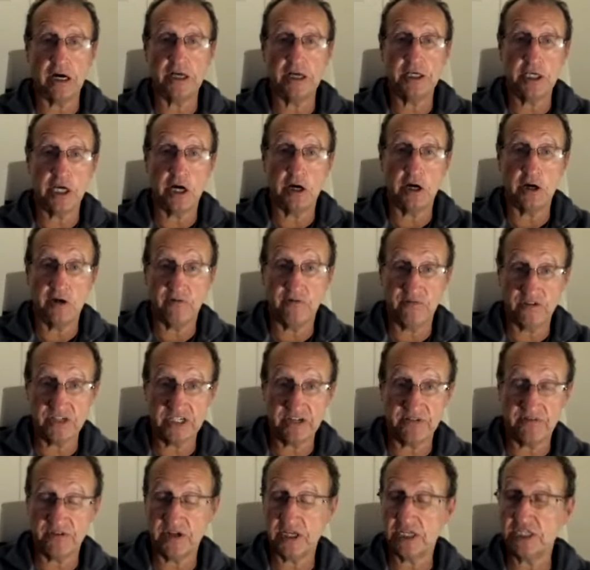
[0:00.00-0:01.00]
yoga for
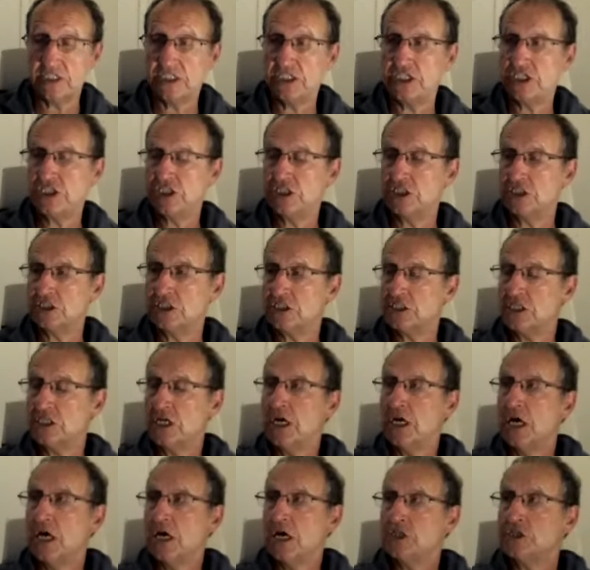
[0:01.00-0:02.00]
different conditions.
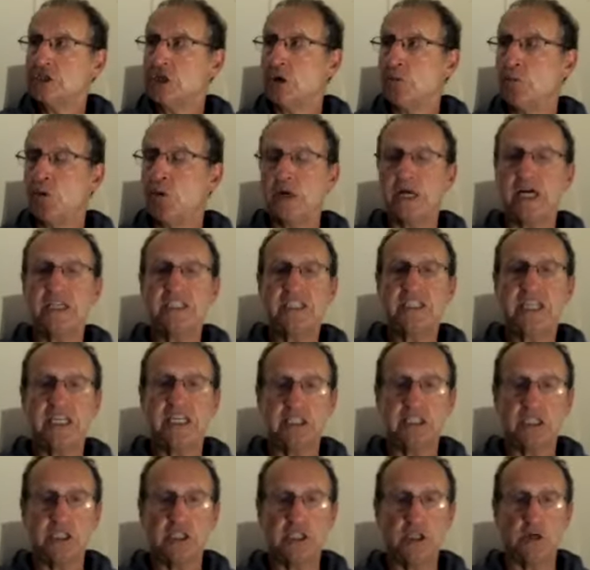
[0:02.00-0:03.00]
So what I
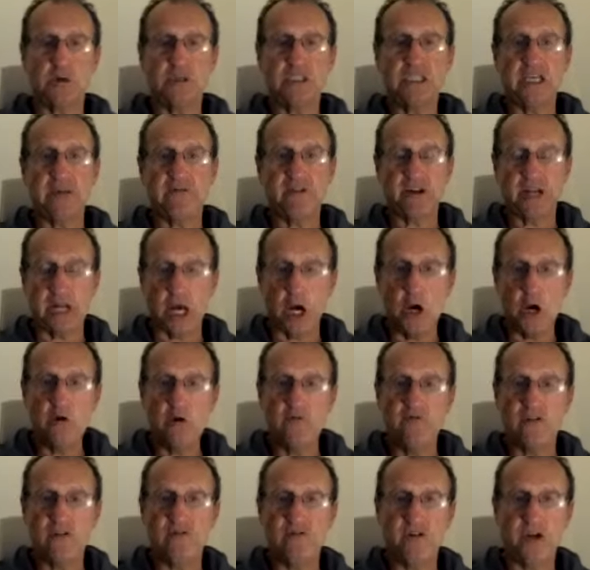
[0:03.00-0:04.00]
tend to do is give an
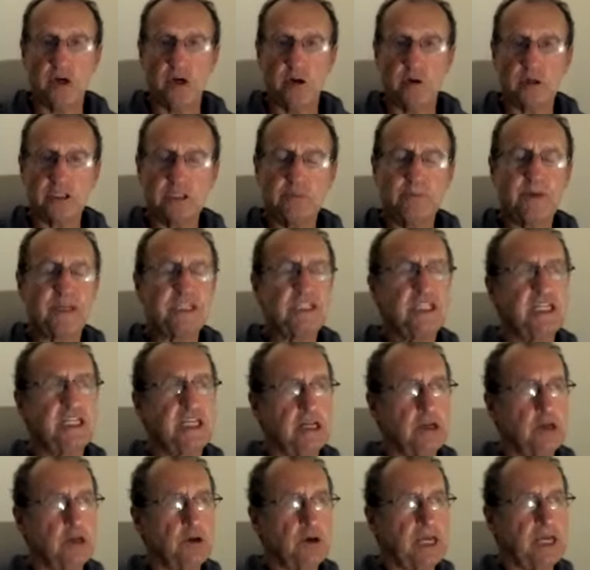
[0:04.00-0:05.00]
overview, especially
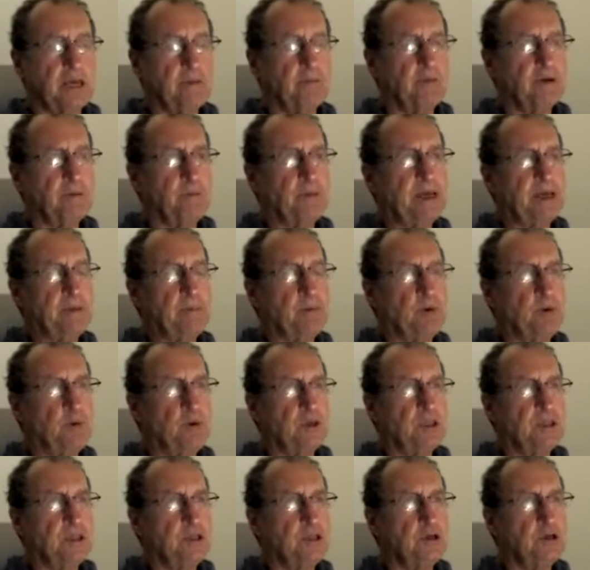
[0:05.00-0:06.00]
in looking with people
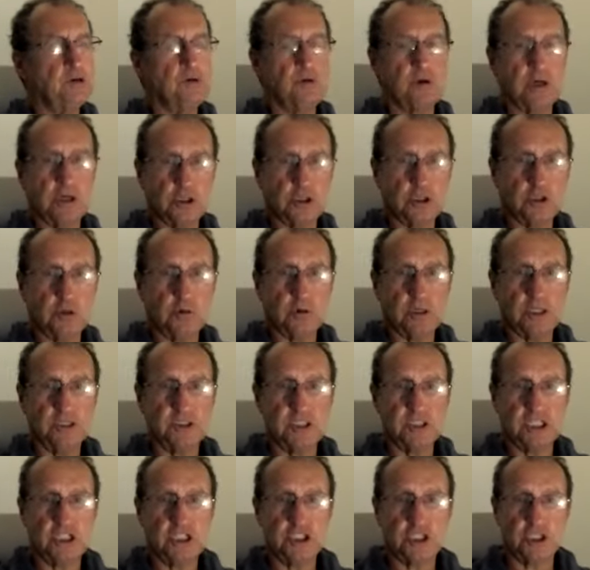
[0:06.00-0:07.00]
with neurological
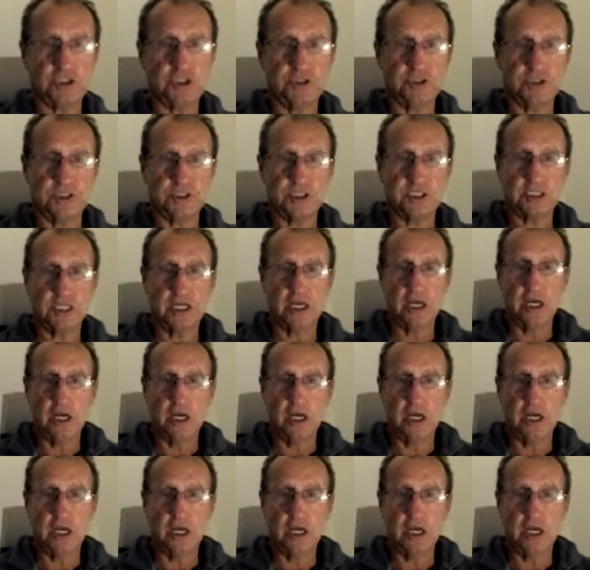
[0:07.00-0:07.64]
conditions,